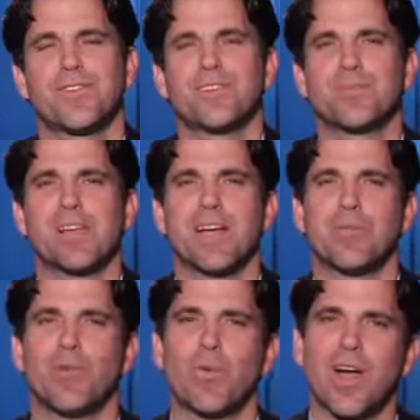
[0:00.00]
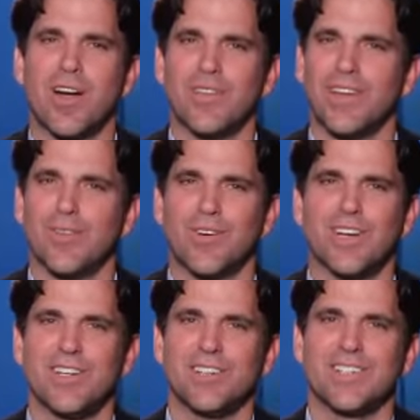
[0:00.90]
first become aware of it, and when
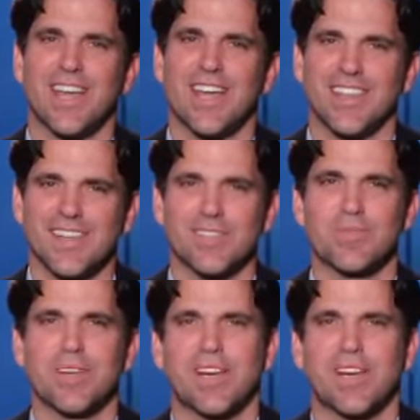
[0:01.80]
did you say this could